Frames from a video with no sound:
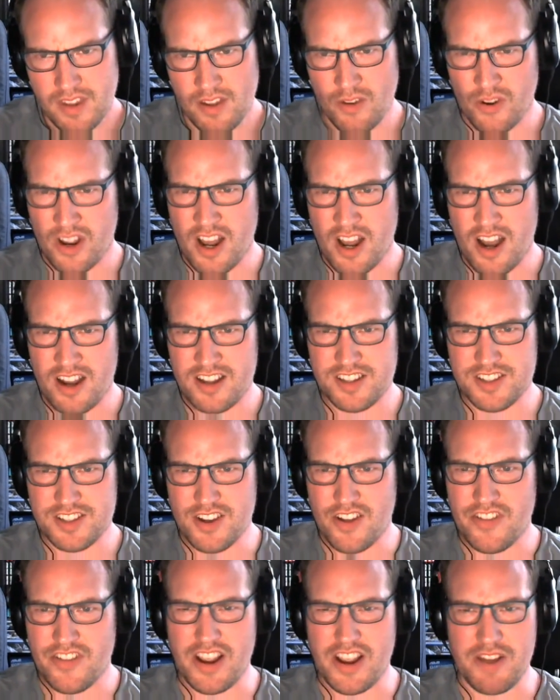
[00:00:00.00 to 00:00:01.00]

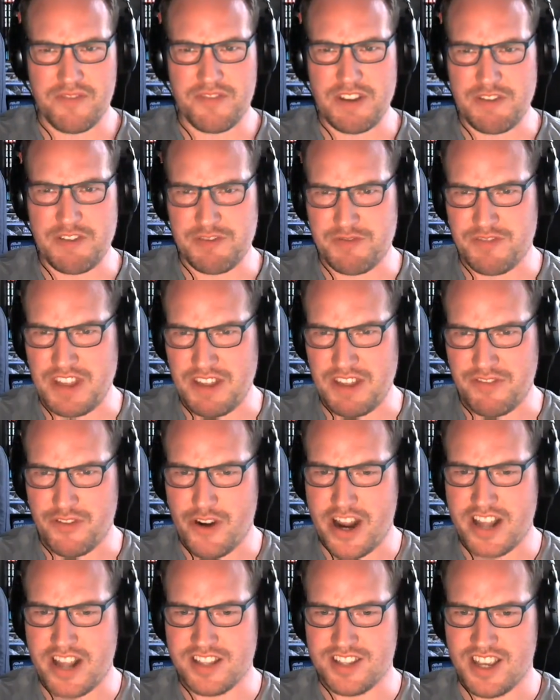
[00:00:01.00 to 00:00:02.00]
Carcassonne, they got
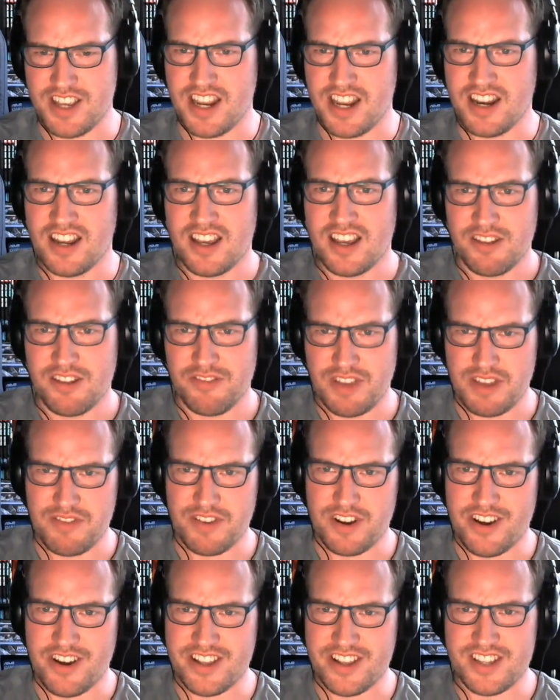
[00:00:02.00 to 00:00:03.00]
FIFA 18,
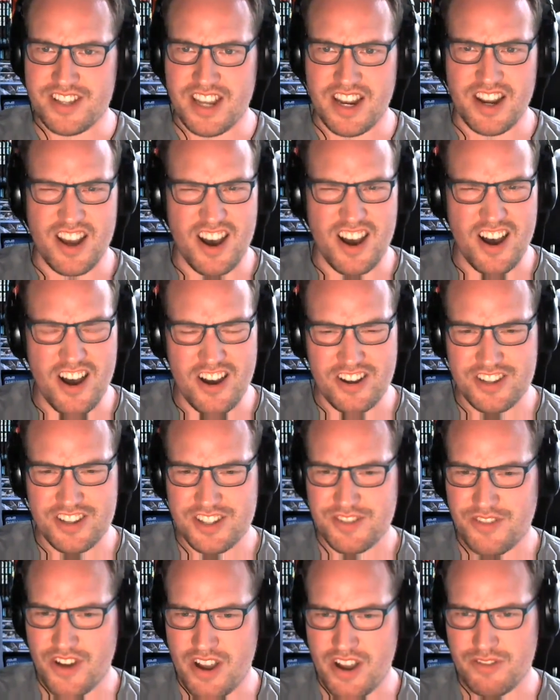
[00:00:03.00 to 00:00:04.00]
FIFA 19, Ark
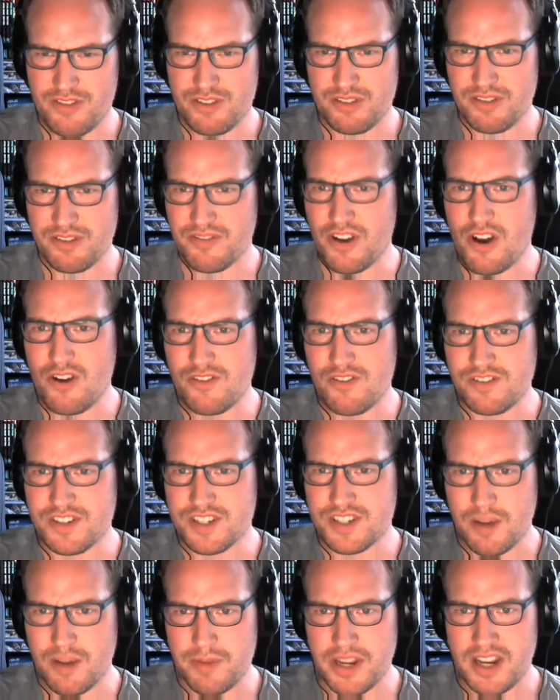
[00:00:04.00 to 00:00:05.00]
Survival Evolved
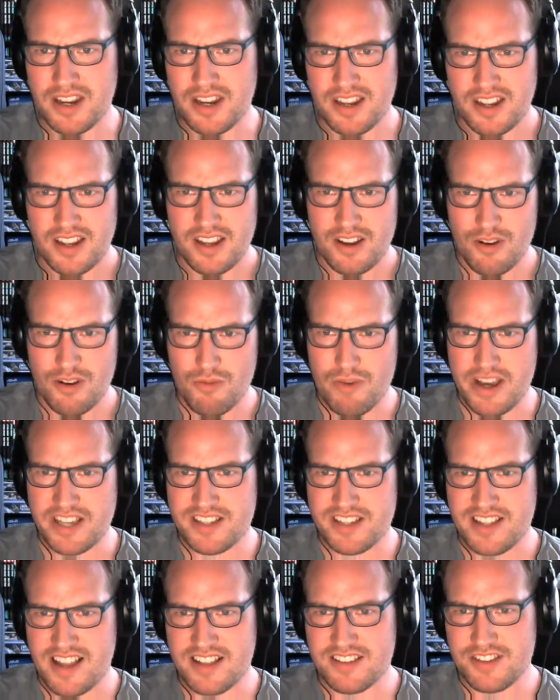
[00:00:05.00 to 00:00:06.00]
is coming,
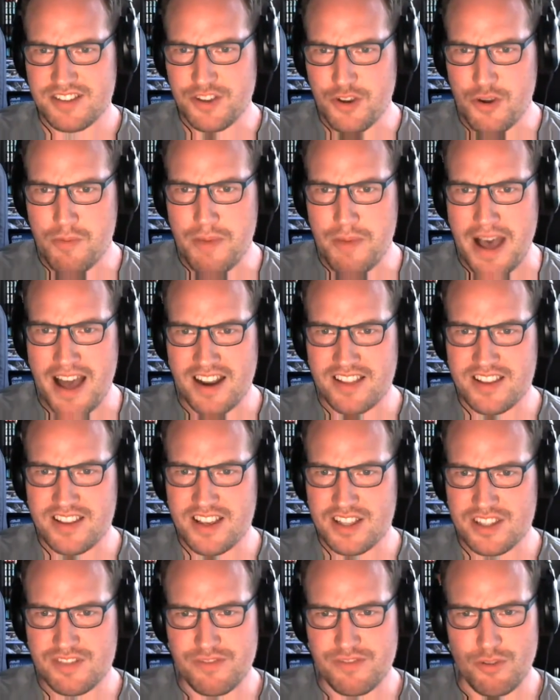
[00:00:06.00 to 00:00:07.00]
Wasteland 2,
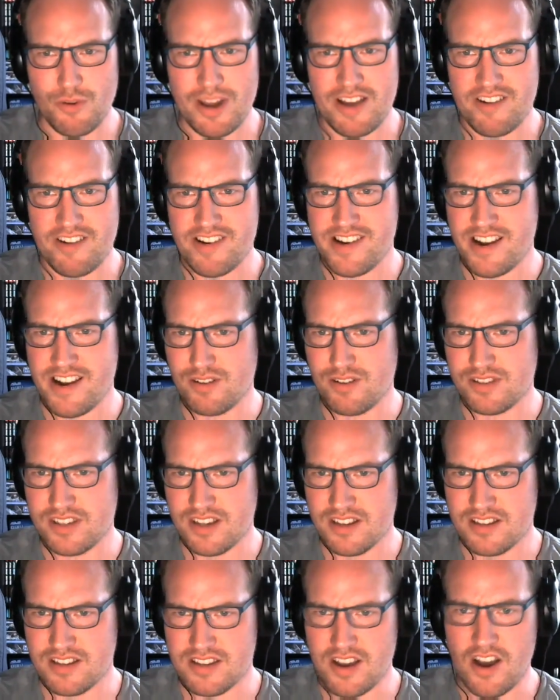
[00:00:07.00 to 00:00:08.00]
Paladins, Fallout
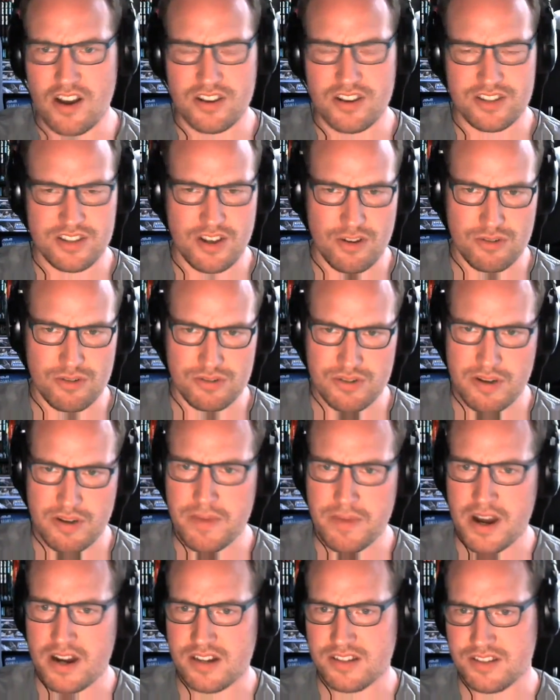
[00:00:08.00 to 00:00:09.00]
Shelter, Dark Souls
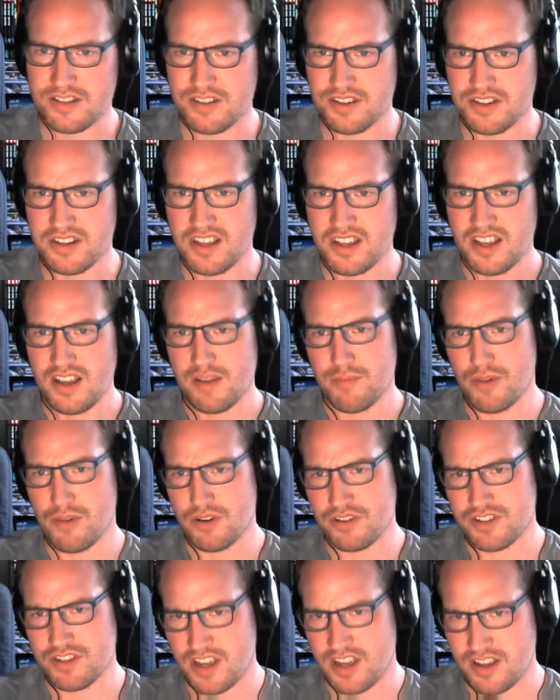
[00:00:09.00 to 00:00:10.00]
Remastered,
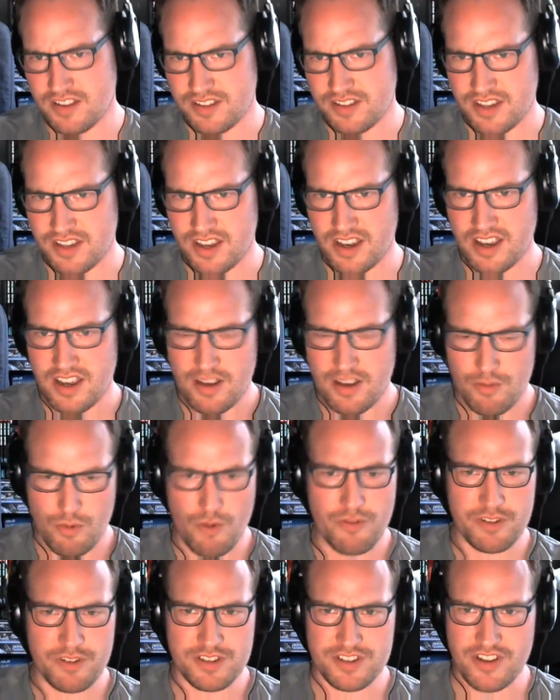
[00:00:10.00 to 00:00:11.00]
Monster Hunter,
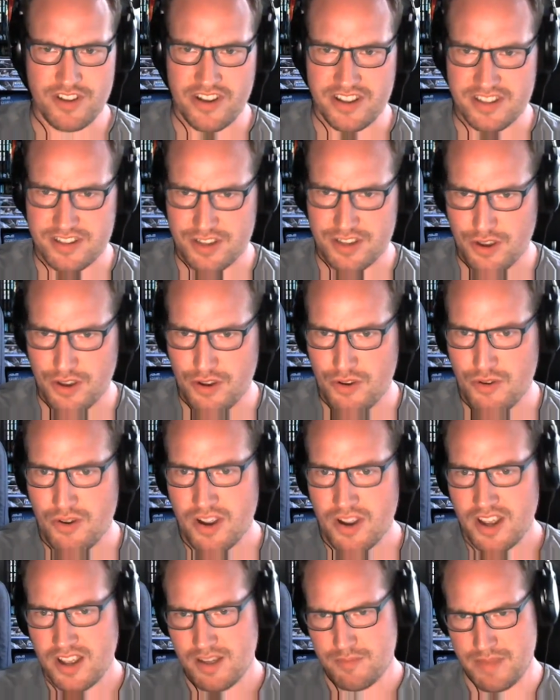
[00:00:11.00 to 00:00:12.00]
Wolfenstein
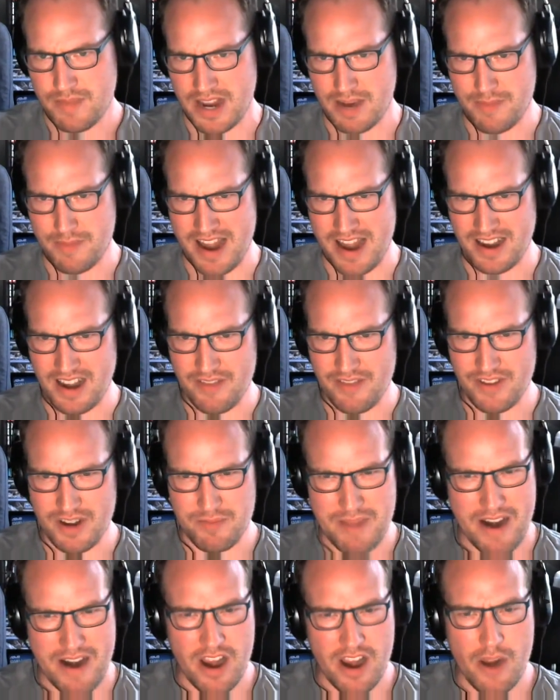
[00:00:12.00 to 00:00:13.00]
2, Mega Man
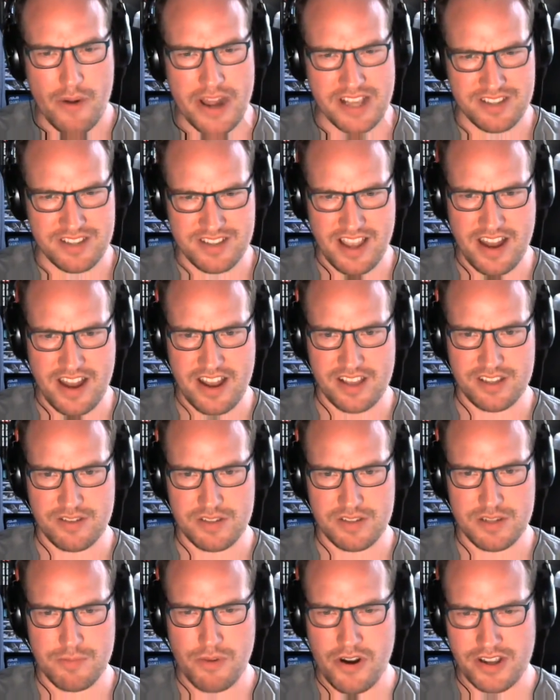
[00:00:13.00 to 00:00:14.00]
11, Mario Ace Tennis. I
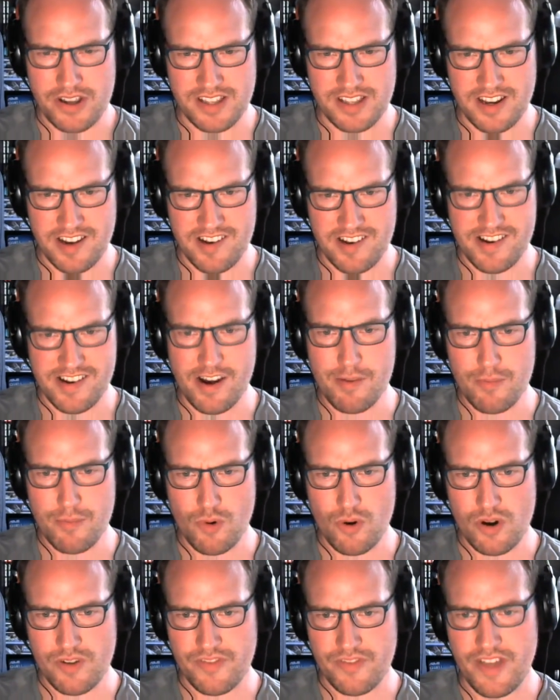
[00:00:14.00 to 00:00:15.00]
was surprised they didn't show
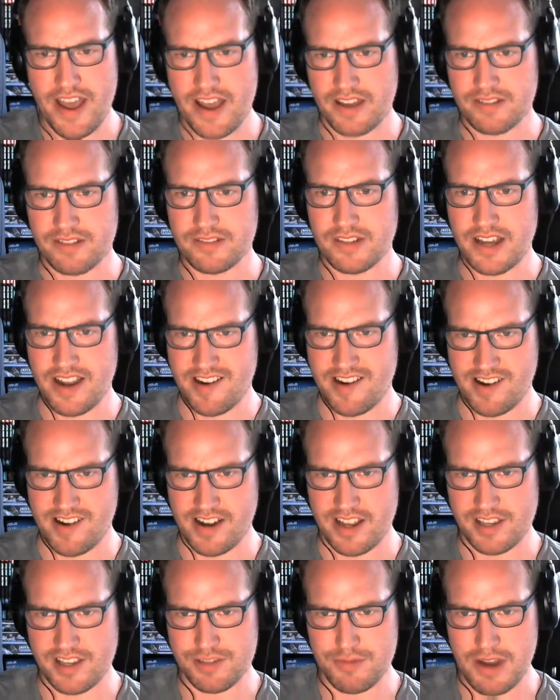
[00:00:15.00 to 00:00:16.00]
more of that
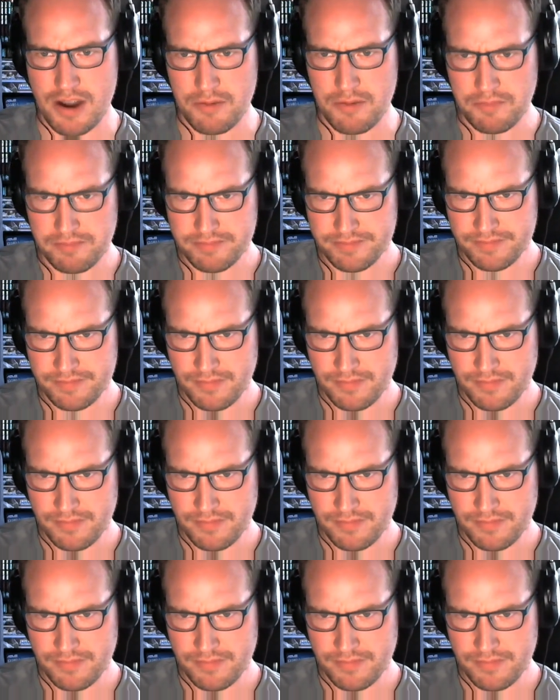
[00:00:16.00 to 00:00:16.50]
actually as well.